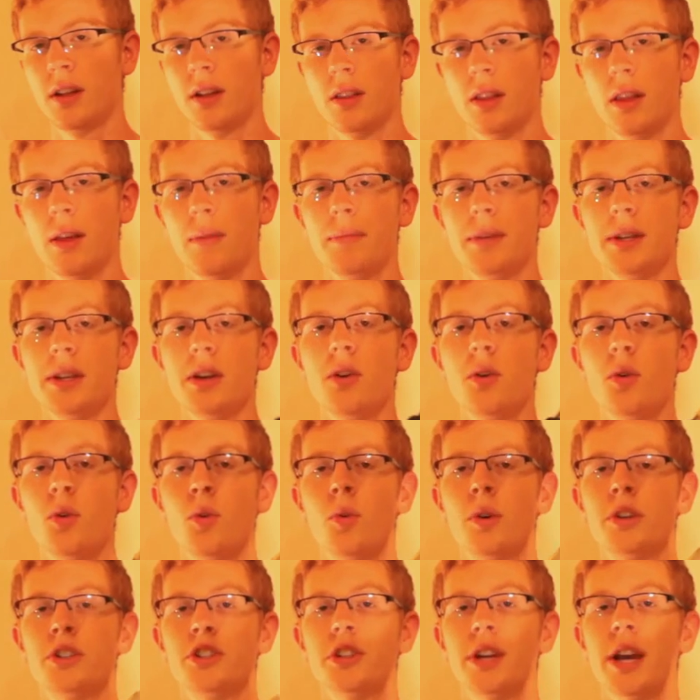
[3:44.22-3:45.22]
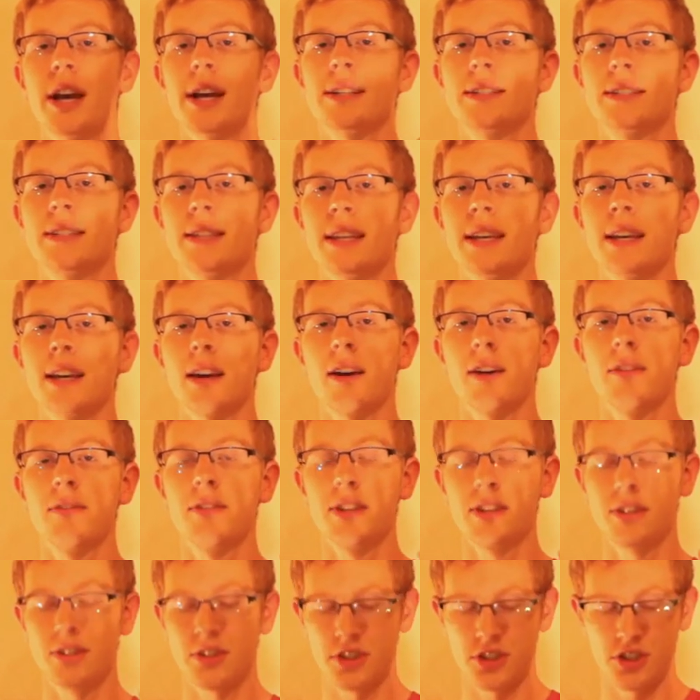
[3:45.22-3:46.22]
Let me know what you guys think of
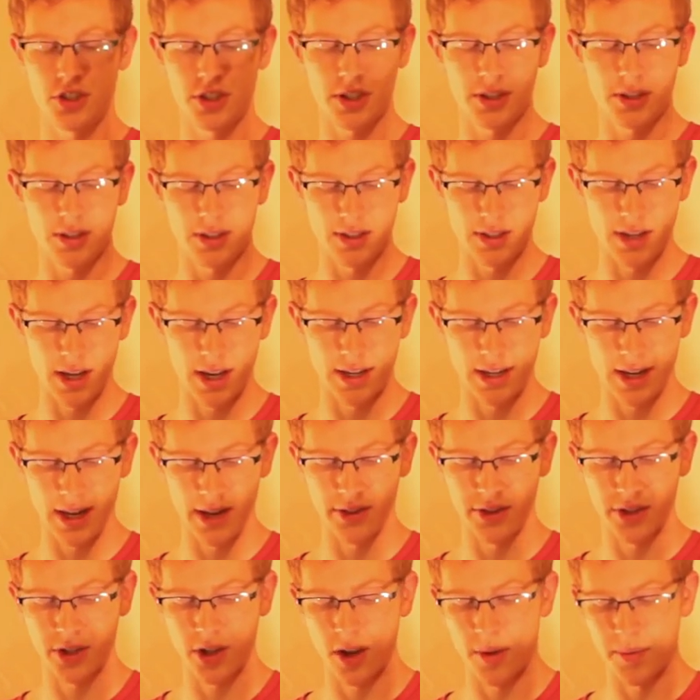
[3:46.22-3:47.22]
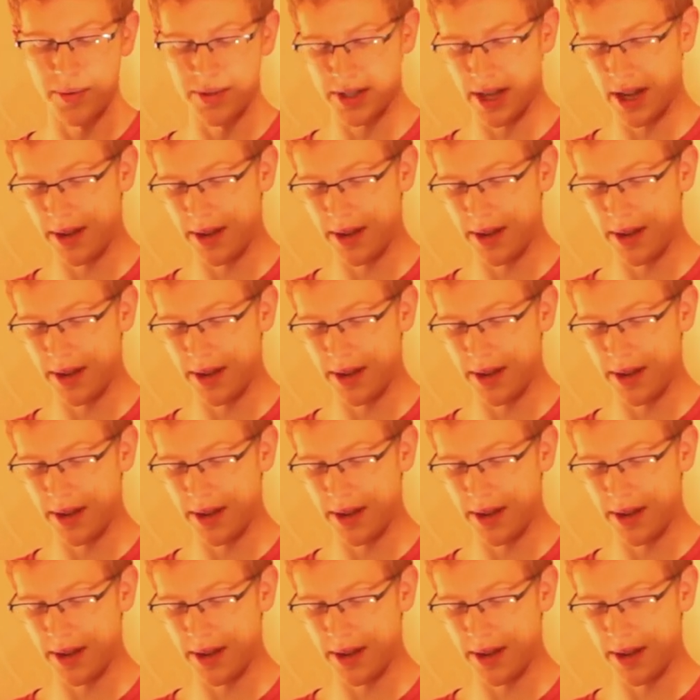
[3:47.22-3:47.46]
this sheath design down in the comments.